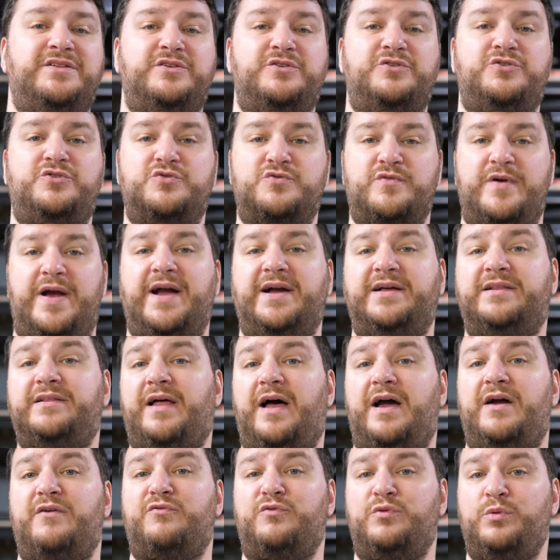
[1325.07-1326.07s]
the Dirac
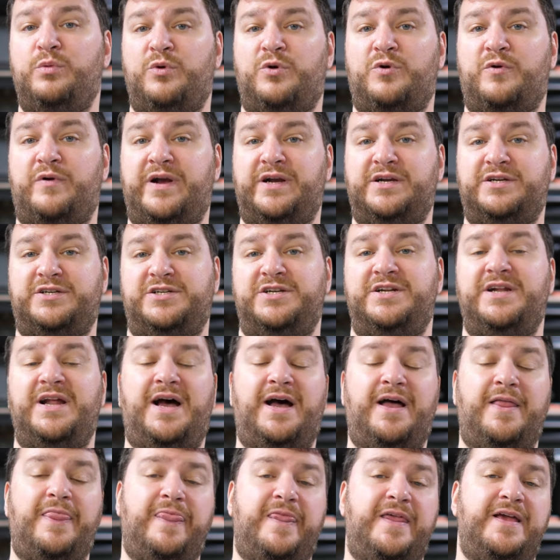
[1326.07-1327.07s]
Live room correction
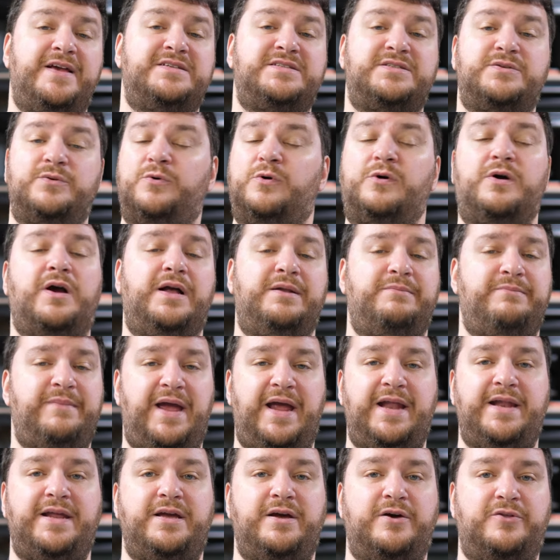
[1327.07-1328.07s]
on this or on
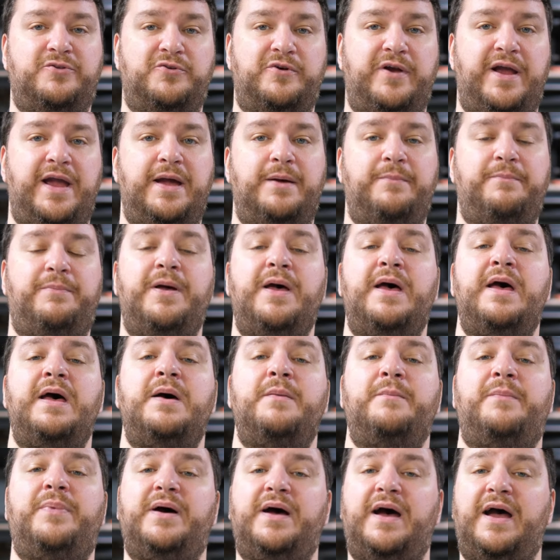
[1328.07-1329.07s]
any other amp.
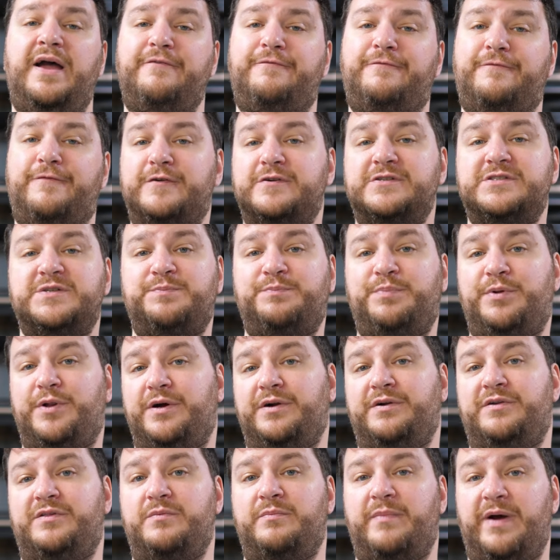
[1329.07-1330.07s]
But I first
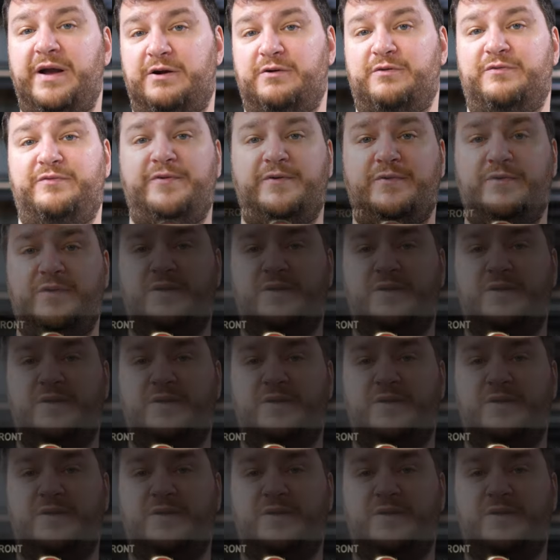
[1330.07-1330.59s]
plugged the microphone